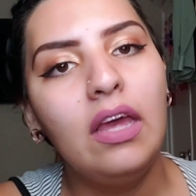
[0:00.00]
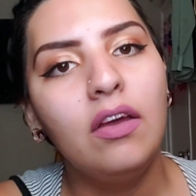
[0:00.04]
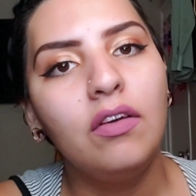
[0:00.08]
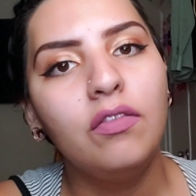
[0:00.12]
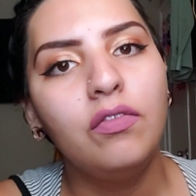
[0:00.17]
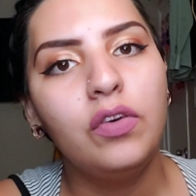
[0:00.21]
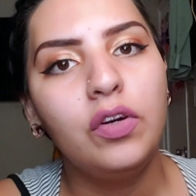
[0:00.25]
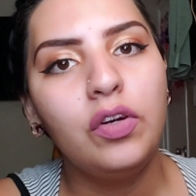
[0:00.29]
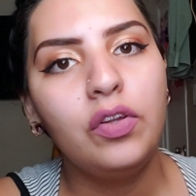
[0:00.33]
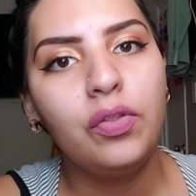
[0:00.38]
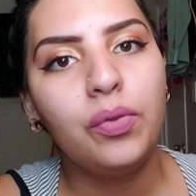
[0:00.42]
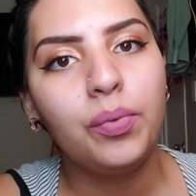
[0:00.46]

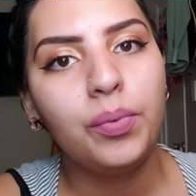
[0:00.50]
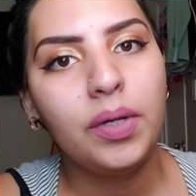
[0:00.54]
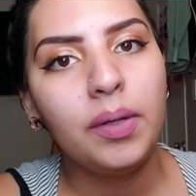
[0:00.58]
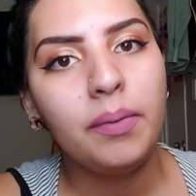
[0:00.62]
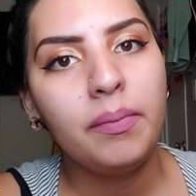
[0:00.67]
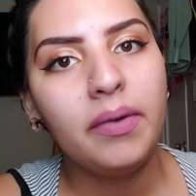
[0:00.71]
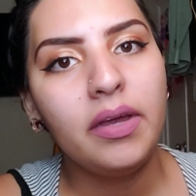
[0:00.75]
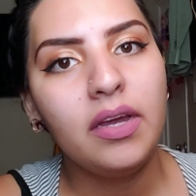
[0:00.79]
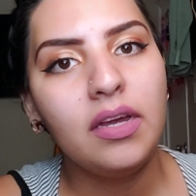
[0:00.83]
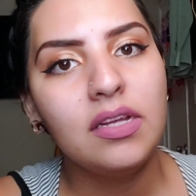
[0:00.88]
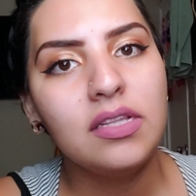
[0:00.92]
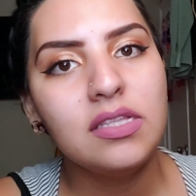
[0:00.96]
for 3
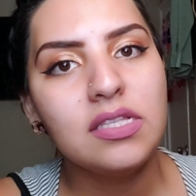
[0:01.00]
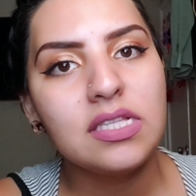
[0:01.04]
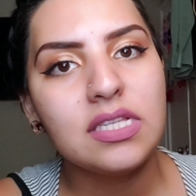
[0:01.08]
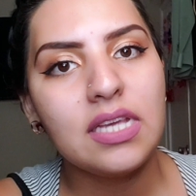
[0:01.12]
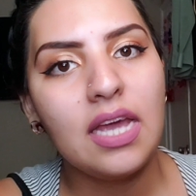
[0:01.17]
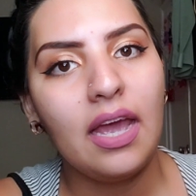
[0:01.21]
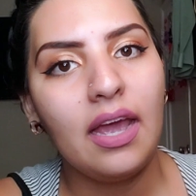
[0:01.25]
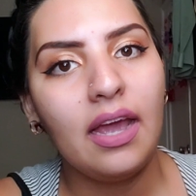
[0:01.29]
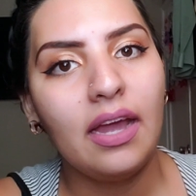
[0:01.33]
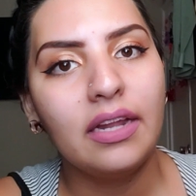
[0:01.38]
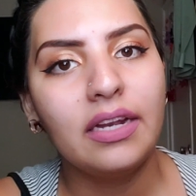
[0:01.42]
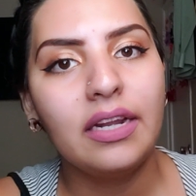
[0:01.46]
months,
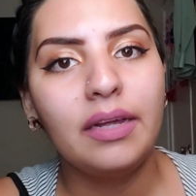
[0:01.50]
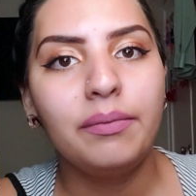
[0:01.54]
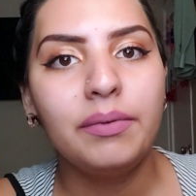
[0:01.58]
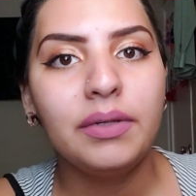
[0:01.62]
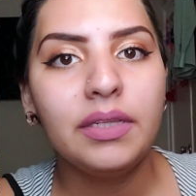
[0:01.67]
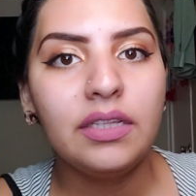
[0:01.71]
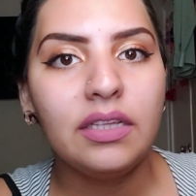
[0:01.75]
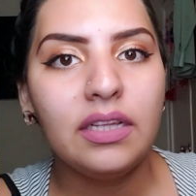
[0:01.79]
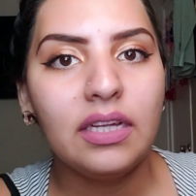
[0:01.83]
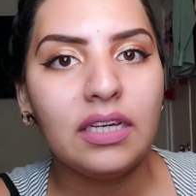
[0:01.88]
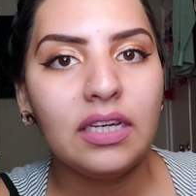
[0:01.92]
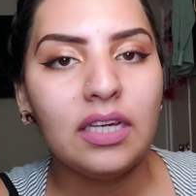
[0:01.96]
and I
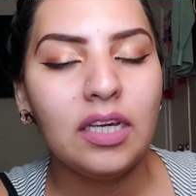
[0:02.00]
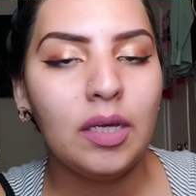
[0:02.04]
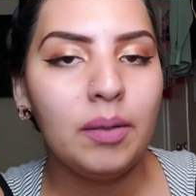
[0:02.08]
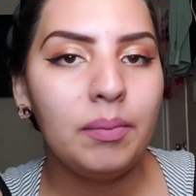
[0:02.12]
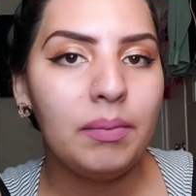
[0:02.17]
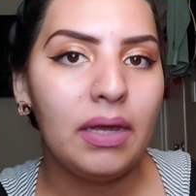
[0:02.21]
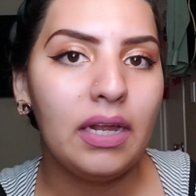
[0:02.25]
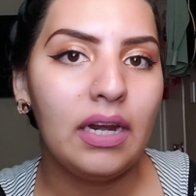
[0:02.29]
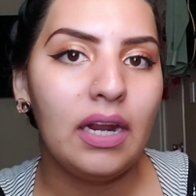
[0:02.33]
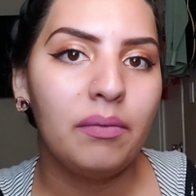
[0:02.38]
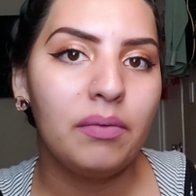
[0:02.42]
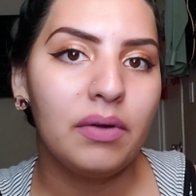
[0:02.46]
really like him,
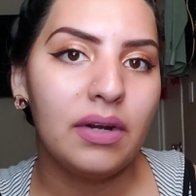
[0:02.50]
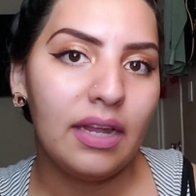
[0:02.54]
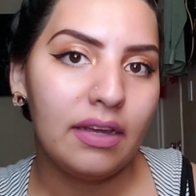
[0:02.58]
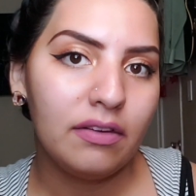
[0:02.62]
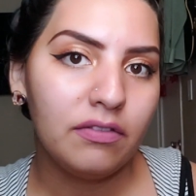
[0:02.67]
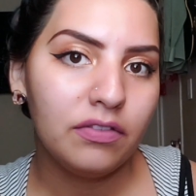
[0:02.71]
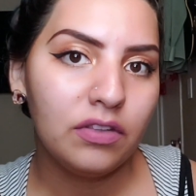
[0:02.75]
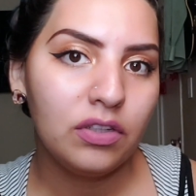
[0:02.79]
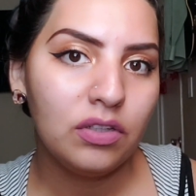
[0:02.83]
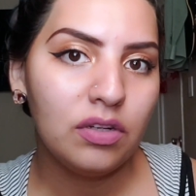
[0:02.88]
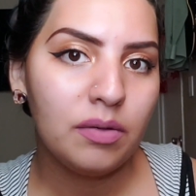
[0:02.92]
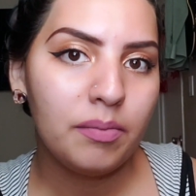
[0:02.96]
and I would
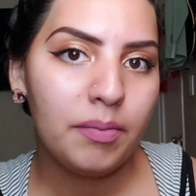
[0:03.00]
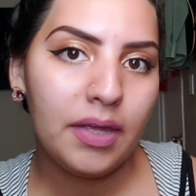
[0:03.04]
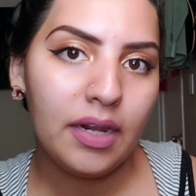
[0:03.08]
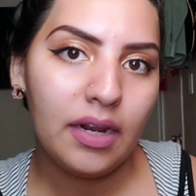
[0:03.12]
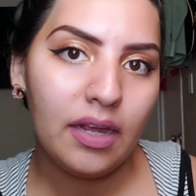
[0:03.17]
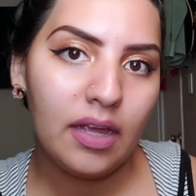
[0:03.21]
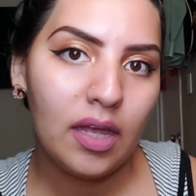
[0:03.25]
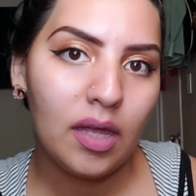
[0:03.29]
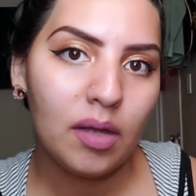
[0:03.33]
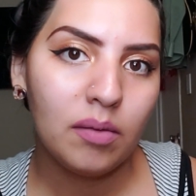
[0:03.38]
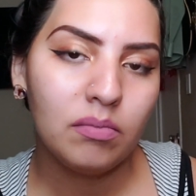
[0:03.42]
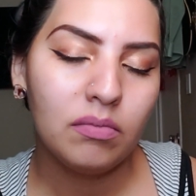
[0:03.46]
like for you to meet
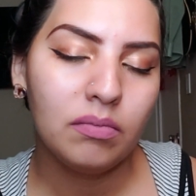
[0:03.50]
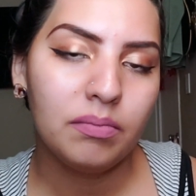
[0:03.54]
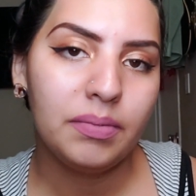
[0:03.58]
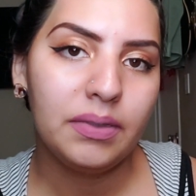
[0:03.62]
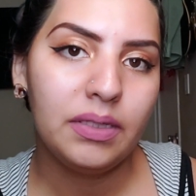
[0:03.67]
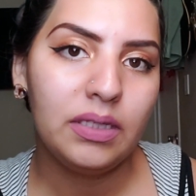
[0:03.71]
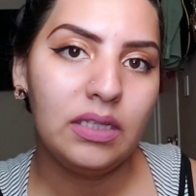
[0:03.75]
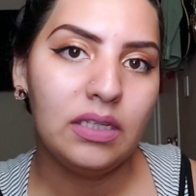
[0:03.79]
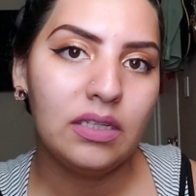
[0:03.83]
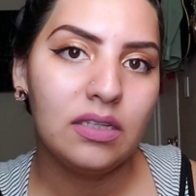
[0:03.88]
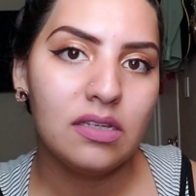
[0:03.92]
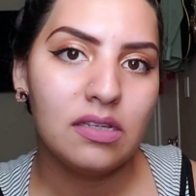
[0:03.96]
him
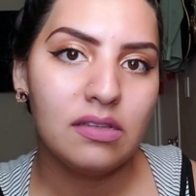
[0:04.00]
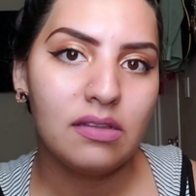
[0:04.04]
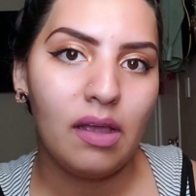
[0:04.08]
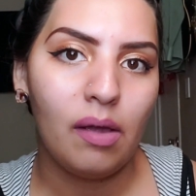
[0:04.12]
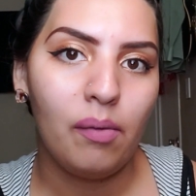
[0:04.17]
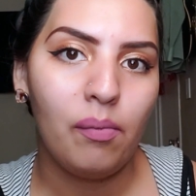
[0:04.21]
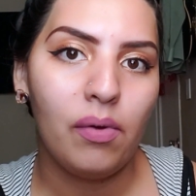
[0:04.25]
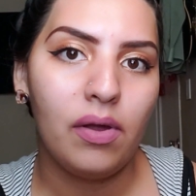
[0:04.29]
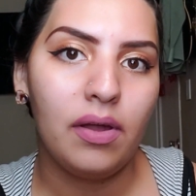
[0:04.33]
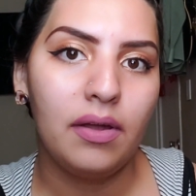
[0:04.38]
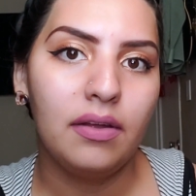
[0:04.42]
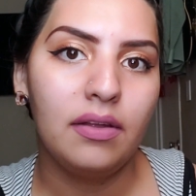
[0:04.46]
because I
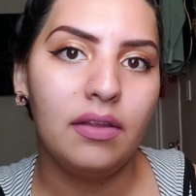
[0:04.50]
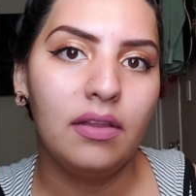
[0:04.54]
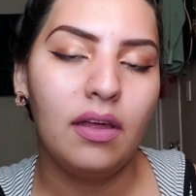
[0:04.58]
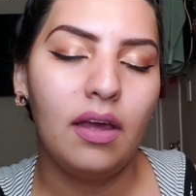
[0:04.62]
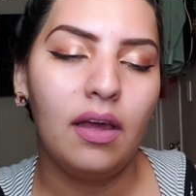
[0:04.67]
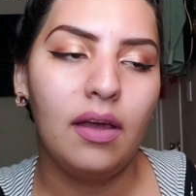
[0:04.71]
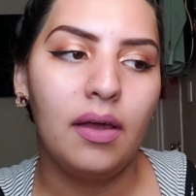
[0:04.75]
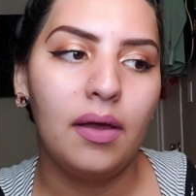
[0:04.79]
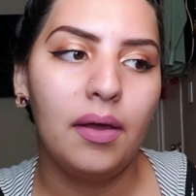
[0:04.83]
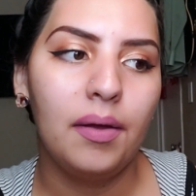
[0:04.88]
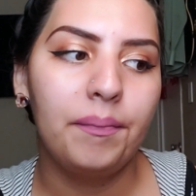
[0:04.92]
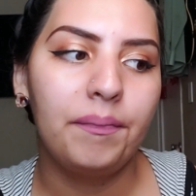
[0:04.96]
want
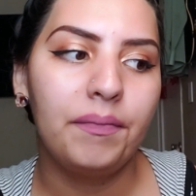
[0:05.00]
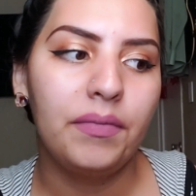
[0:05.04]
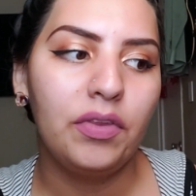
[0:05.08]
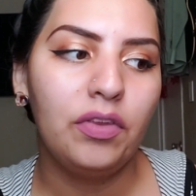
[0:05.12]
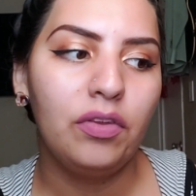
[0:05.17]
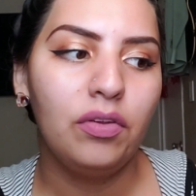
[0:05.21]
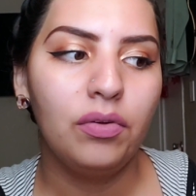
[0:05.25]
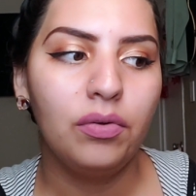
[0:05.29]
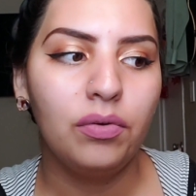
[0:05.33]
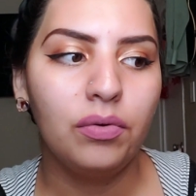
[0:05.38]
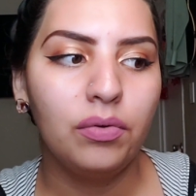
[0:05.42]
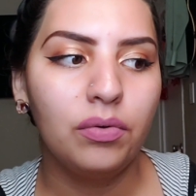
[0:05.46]

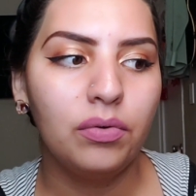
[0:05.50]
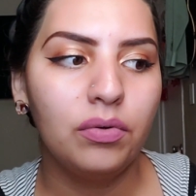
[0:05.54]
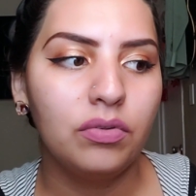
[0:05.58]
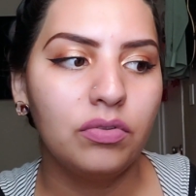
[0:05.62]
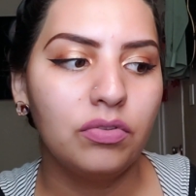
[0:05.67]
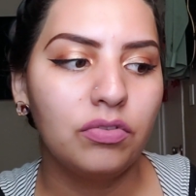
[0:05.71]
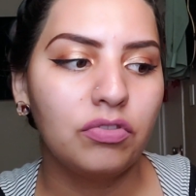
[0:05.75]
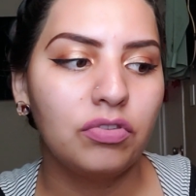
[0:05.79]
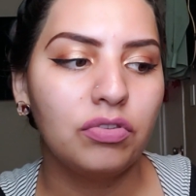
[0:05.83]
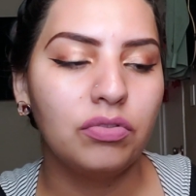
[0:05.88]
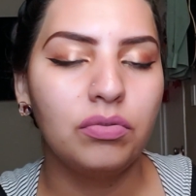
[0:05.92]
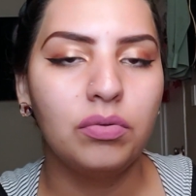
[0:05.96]
you
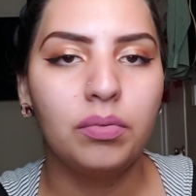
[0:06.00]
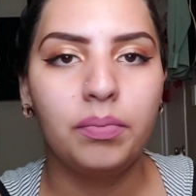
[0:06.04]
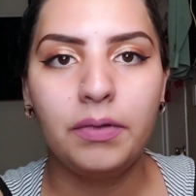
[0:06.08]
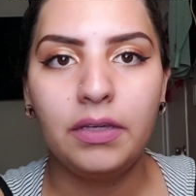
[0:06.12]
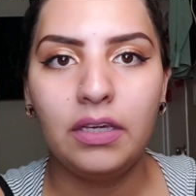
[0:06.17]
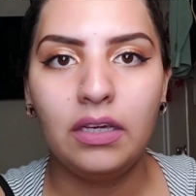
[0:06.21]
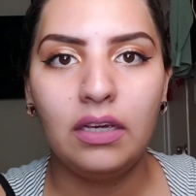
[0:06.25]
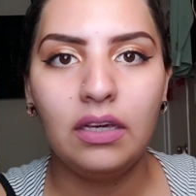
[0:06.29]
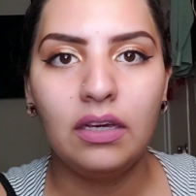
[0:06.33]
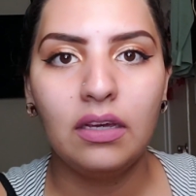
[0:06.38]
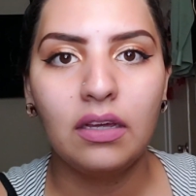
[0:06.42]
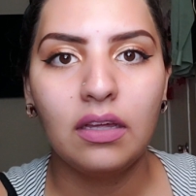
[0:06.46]
to
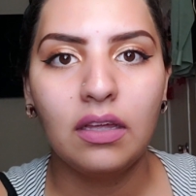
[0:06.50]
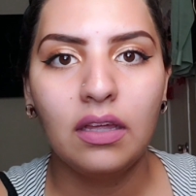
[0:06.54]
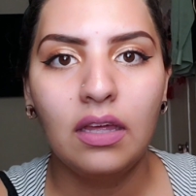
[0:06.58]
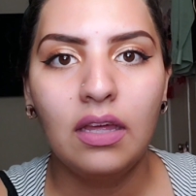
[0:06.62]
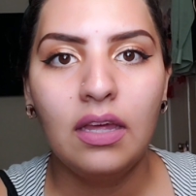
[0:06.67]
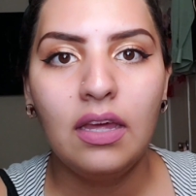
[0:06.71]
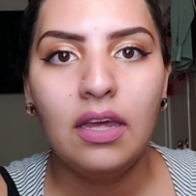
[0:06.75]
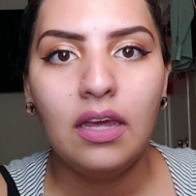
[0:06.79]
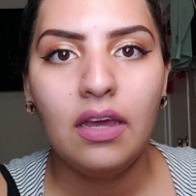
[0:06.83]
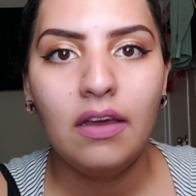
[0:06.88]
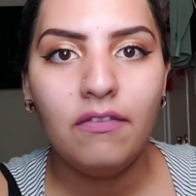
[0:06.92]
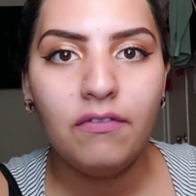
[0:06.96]
be
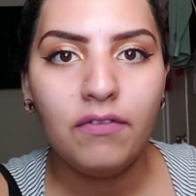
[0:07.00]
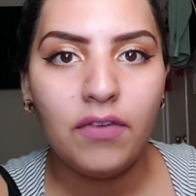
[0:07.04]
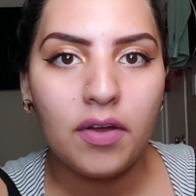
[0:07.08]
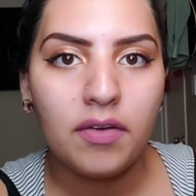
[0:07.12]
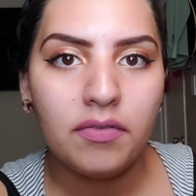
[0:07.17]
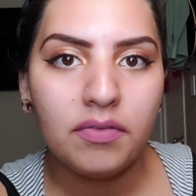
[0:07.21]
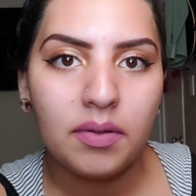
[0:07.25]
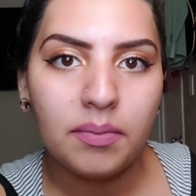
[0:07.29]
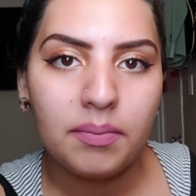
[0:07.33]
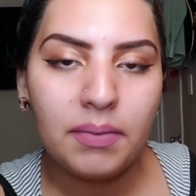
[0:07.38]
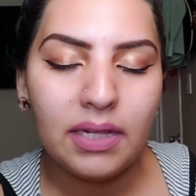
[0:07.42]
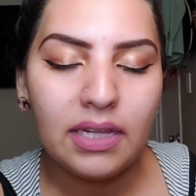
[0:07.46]

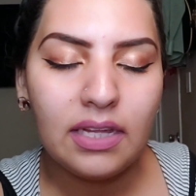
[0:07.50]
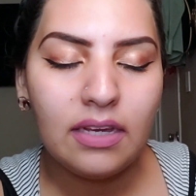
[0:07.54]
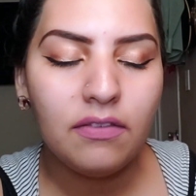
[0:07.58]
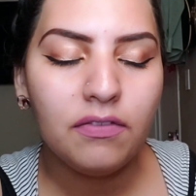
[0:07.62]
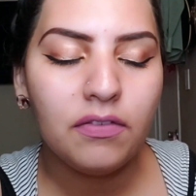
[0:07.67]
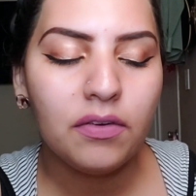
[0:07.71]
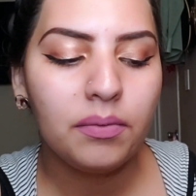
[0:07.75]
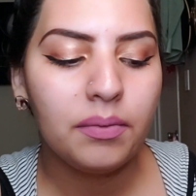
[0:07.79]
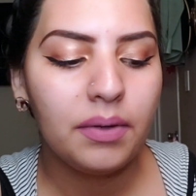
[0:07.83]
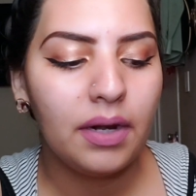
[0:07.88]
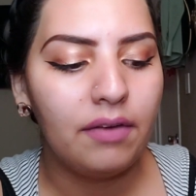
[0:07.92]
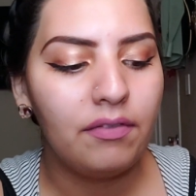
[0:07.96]
involved in my
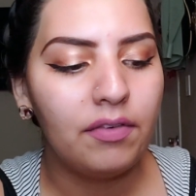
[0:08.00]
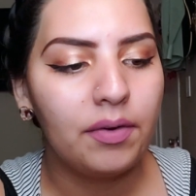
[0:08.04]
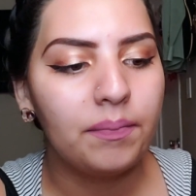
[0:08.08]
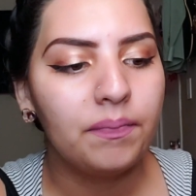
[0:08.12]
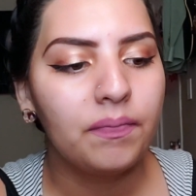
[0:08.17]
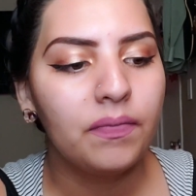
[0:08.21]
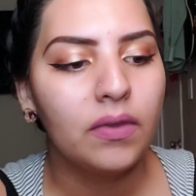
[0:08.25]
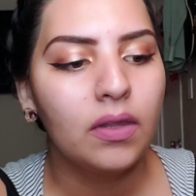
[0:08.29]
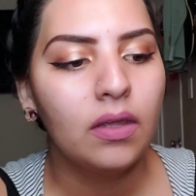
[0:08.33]
life or whatever.